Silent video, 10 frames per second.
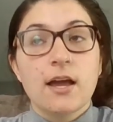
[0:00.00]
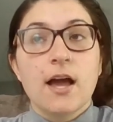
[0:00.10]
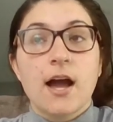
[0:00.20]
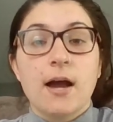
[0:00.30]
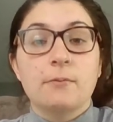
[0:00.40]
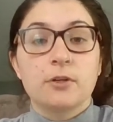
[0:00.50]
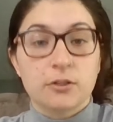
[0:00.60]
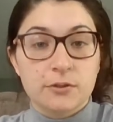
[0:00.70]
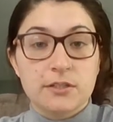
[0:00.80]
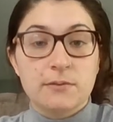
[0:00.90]
we're
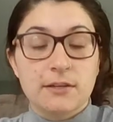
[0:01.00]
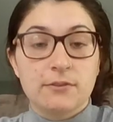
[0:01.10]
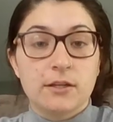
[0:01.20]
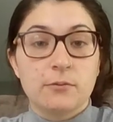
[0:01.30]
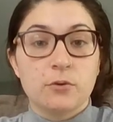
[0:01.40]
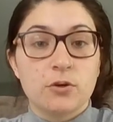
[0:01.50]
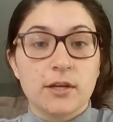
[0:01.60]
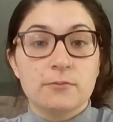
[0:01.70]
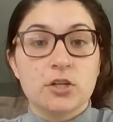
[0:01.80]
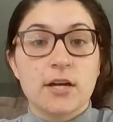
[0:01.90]
going to be giving that
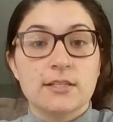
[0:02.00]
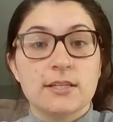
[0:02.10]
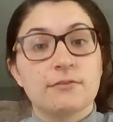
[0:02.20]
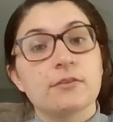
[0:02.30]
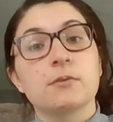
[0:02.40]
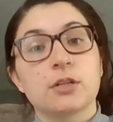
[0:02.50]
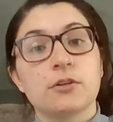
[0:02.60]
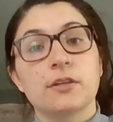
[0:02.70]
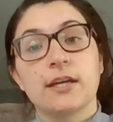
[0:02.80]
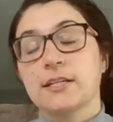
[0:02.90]
RhoGAM shot to give them,
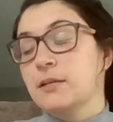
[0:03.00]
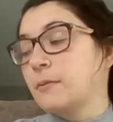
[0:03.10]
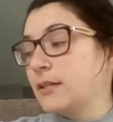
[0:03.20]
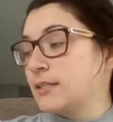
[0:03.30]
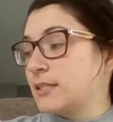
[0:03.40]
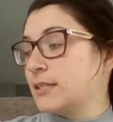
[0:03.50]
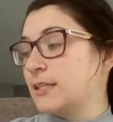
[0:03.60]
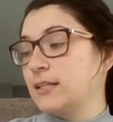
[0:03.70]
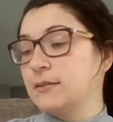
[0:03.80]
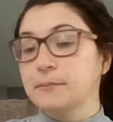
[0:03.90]
the antibodies that they
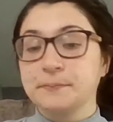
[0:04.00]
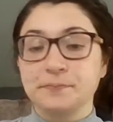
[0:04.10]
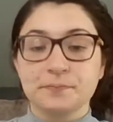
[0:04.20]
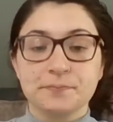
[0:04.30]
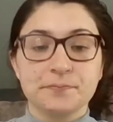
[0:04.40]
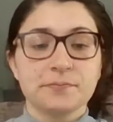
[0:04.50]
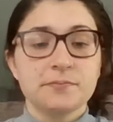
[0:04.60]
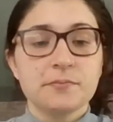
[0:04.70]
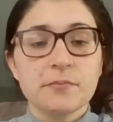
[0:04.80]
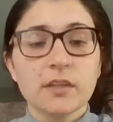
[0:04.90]
need.
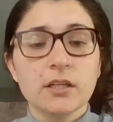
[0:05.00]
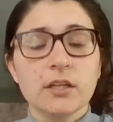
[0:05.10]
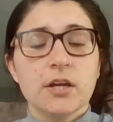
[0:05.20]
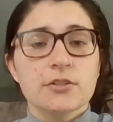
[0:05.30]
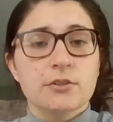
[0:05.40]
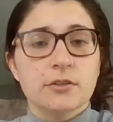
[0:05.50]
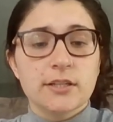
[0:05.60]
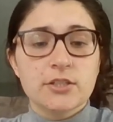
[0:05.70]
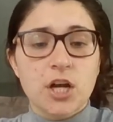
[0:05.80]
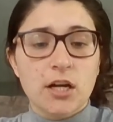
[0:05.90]
So
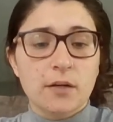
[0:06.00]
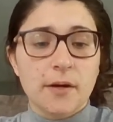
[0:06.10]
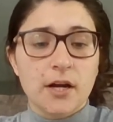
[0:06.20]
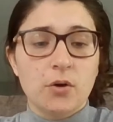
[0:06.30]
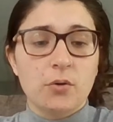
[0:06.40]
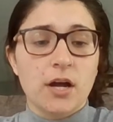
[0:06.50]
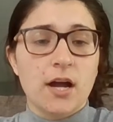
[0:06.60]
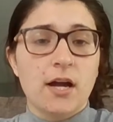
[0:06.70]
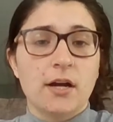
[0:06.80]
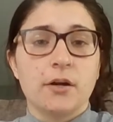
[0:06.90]
let's talk about
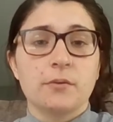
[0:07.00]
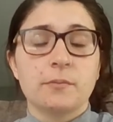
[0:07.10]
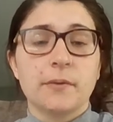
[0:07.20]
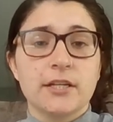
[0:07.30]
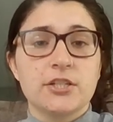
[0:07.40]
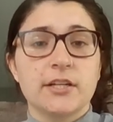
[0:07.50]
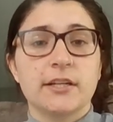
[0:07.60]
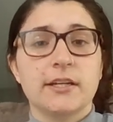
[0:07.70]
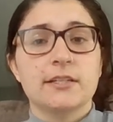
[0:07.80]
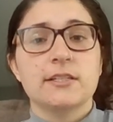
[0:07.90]
our
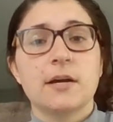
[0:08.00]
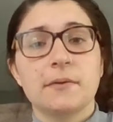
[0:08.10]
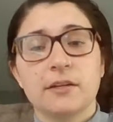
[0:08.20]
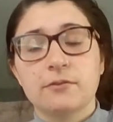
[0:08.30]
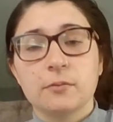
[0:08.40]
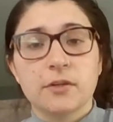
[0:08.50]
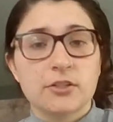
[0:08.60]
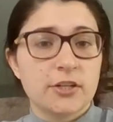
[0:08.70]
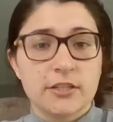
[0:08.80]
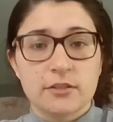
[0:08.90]
patient is coming in for a
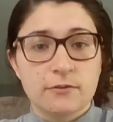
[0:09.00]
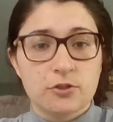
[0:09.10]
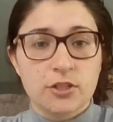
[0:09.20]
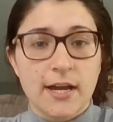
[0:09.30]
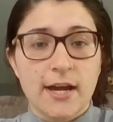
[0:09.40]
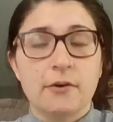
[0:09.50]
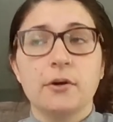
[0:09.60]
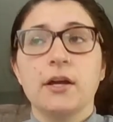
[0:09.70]
blood transfusion now.